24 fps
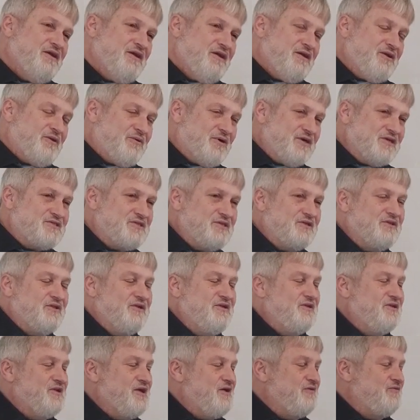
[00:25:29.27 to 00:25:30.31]
Interestingly
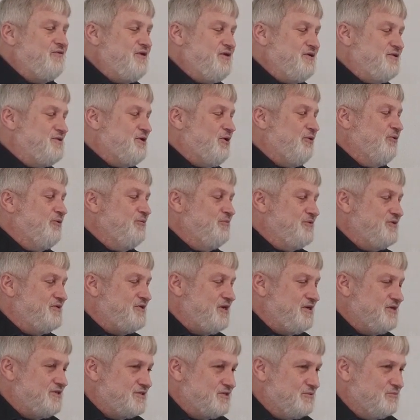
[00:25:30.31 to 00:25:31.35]
enough, he had told them to
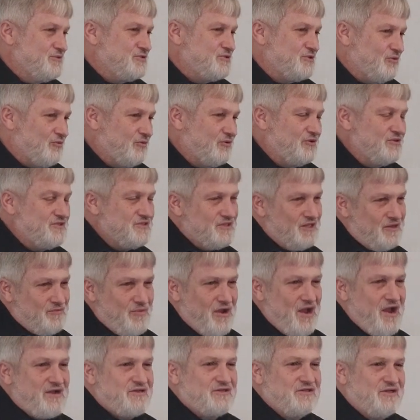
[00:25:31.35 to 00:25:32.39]
take some swords. They
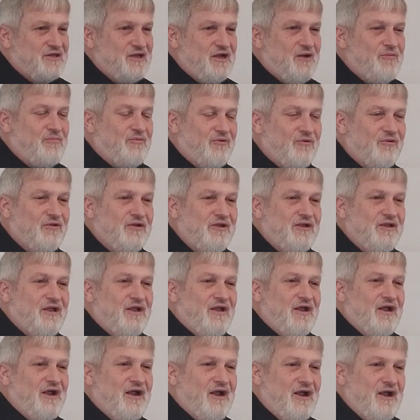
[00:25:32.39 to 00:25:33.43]
packed a couple.
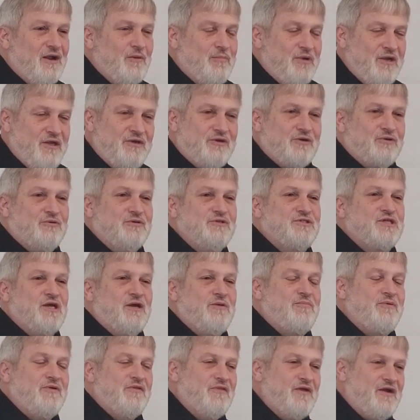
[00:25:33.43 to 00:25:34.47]
Uh, Peter would
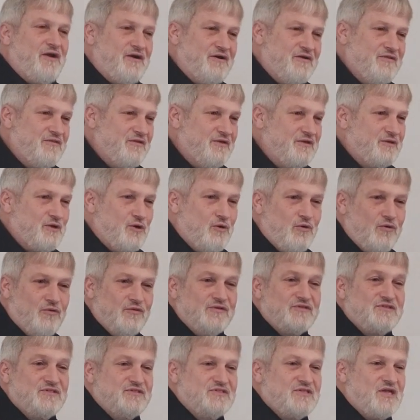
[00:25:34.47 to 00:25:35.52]
jump in there and think, "Oh,
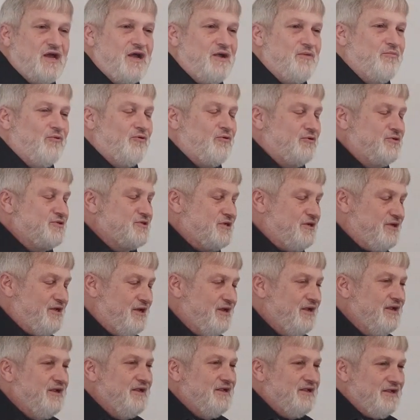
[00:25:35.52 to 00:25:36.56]
this is time. Lord's
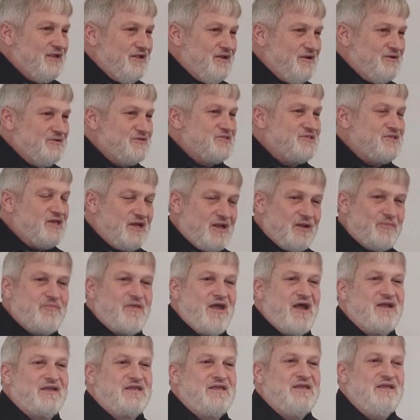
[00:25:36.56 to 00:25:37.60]
gonna, you know, set up
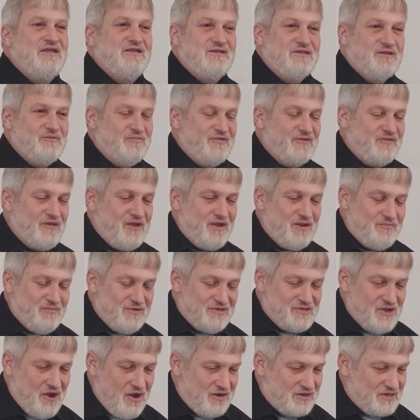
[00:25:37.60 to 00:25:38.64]
that kingdom that they had been
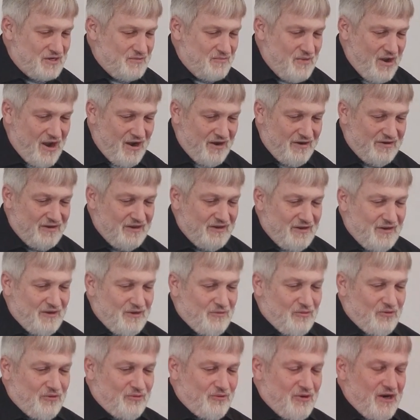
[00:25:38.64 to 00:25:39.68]
talking about.
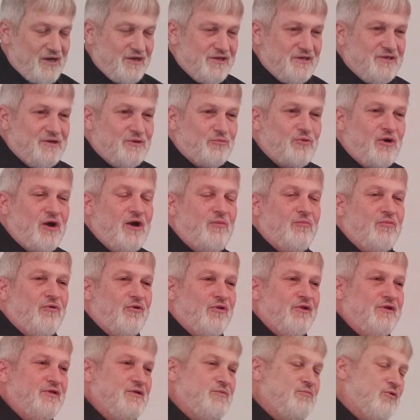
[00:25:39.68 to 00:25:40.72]
We're ready to
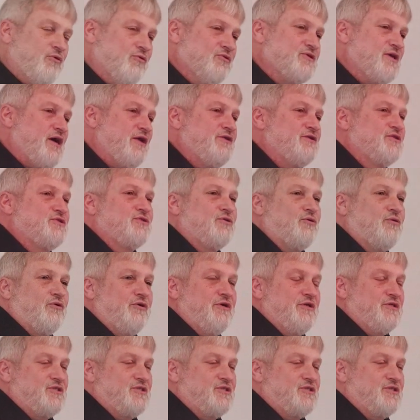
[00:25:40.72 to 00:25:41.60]
rumble." And he pulls out his sword.